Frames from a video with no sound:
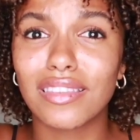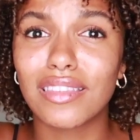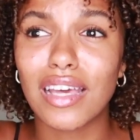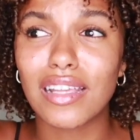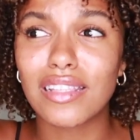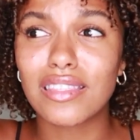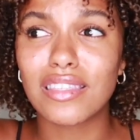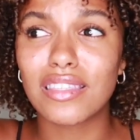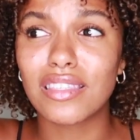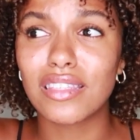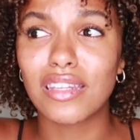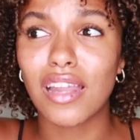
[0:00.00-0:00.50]

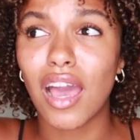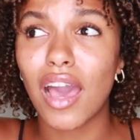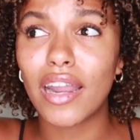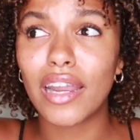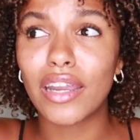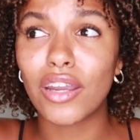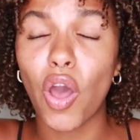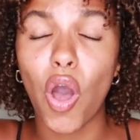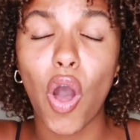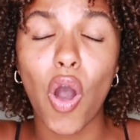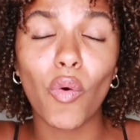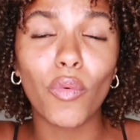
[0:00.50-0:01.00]
that's not
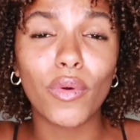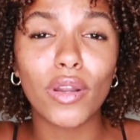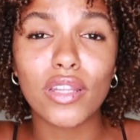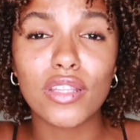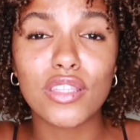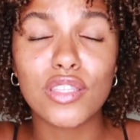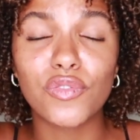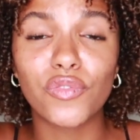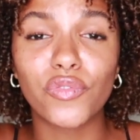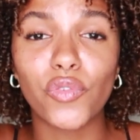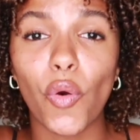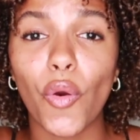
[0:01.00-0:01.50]
at all what
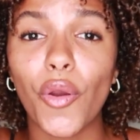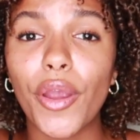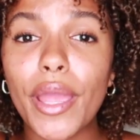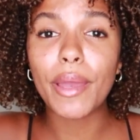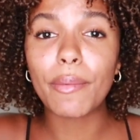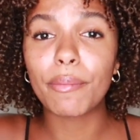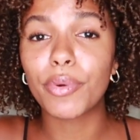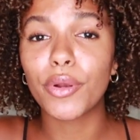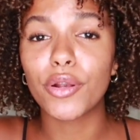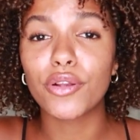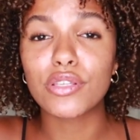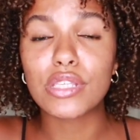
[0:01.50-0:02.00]
it's for
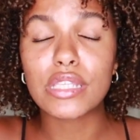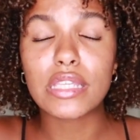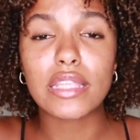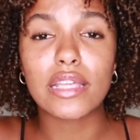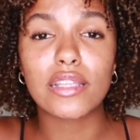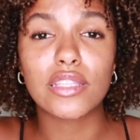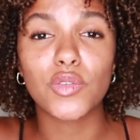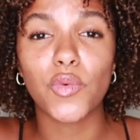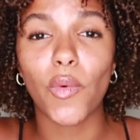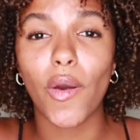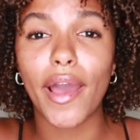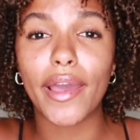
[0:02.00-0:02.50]
in person
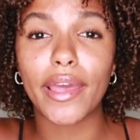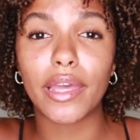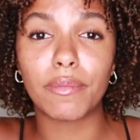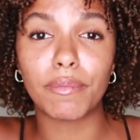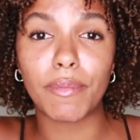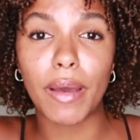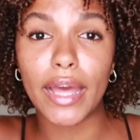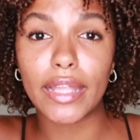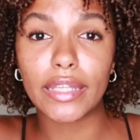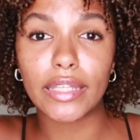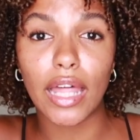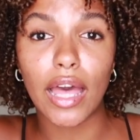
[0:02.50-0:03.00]
that's why
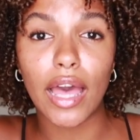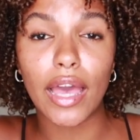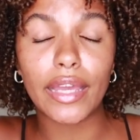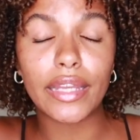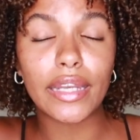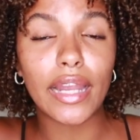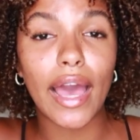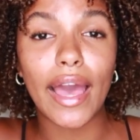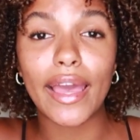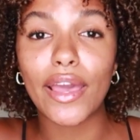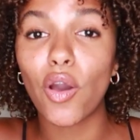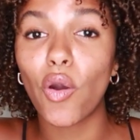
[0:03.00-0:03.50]
in my
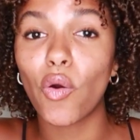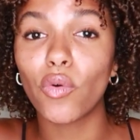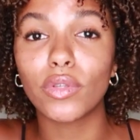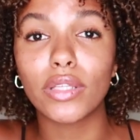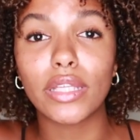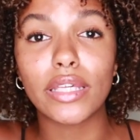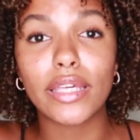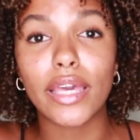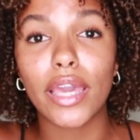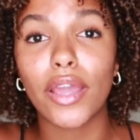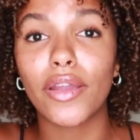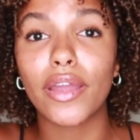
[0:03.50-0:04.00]
line i
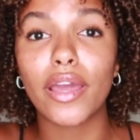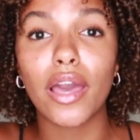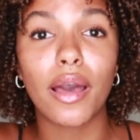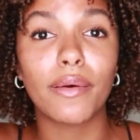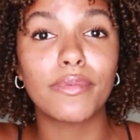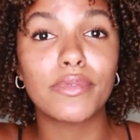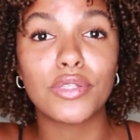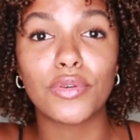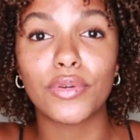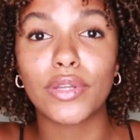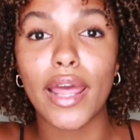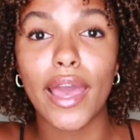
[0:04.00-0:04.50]
only carry
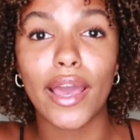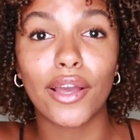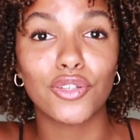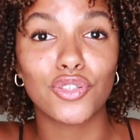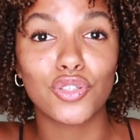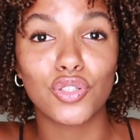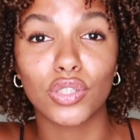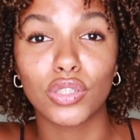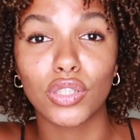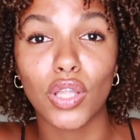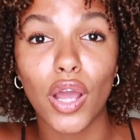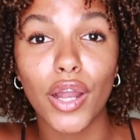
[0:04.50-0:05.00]
up to an
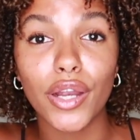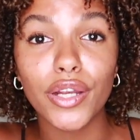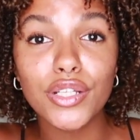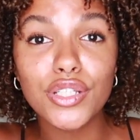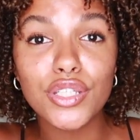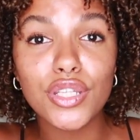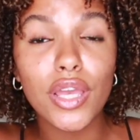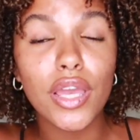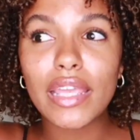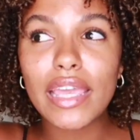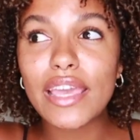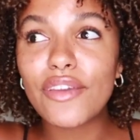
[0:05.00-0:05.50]
extra
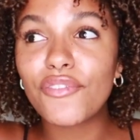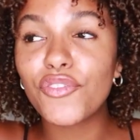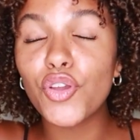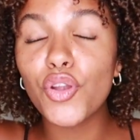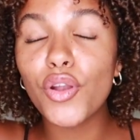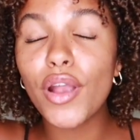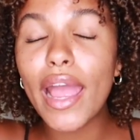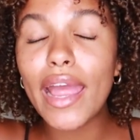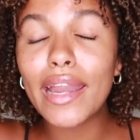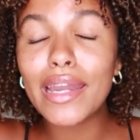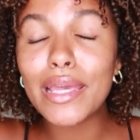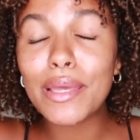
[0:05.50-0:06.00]
large if
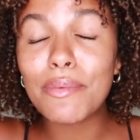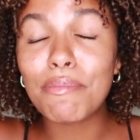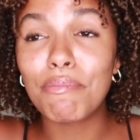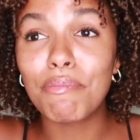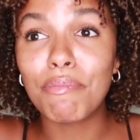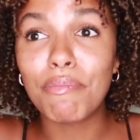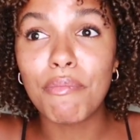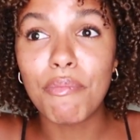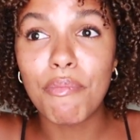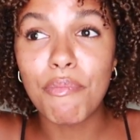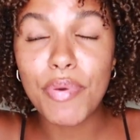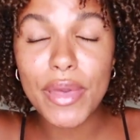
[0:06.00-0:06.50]
you're any
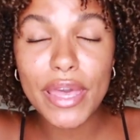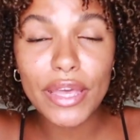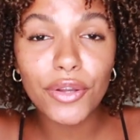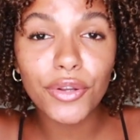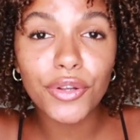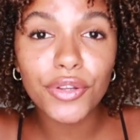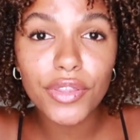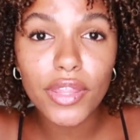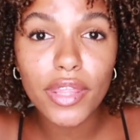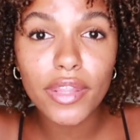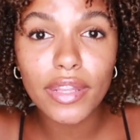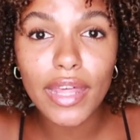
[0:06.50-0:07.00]

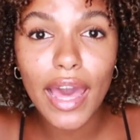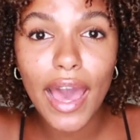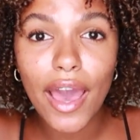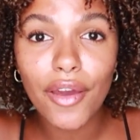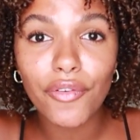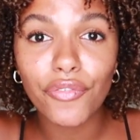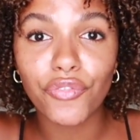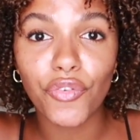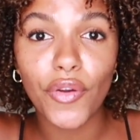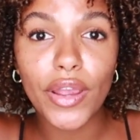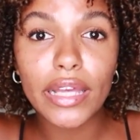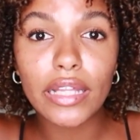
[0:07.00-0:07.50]
bigger than
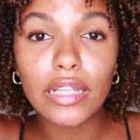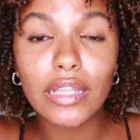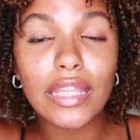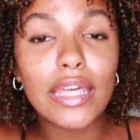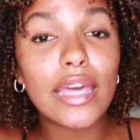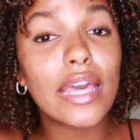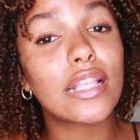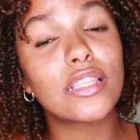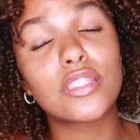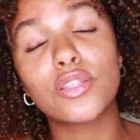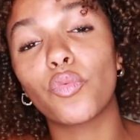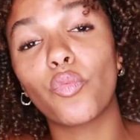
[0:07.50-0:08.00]
that
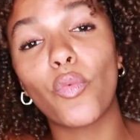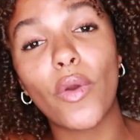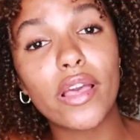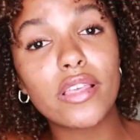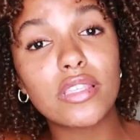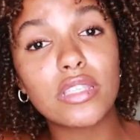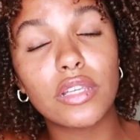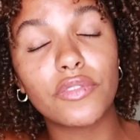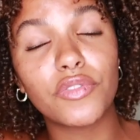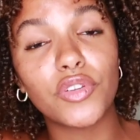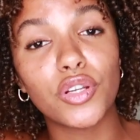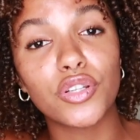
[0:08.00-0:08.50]
frankly it's a
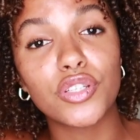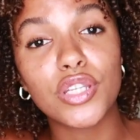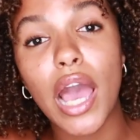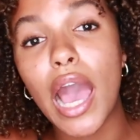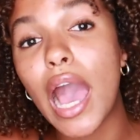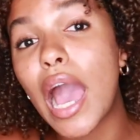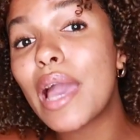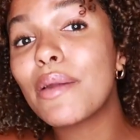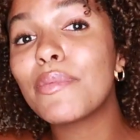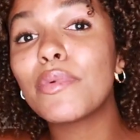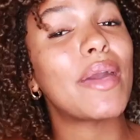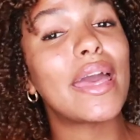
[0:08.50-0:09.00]
waste of your
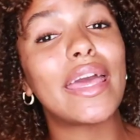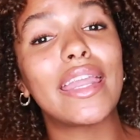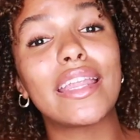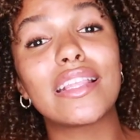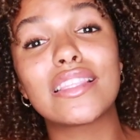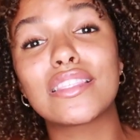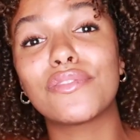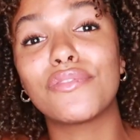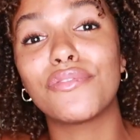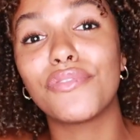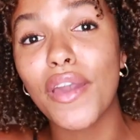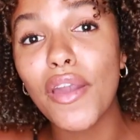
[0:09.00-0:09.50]
time and
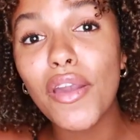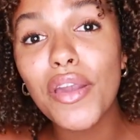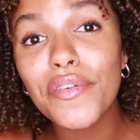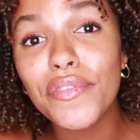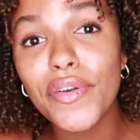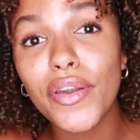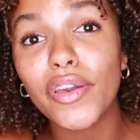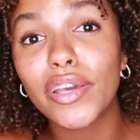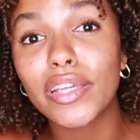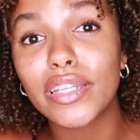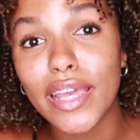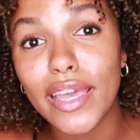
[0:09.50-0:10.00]
it's very
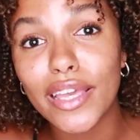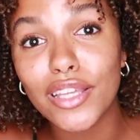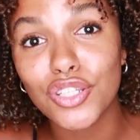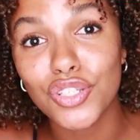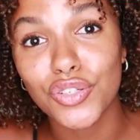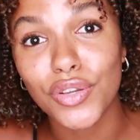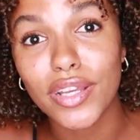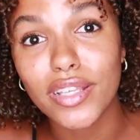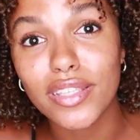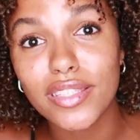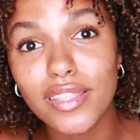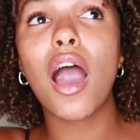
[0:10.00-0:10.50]
very
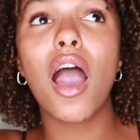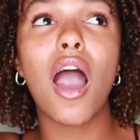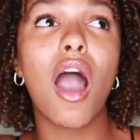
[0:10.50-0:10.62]
dangerous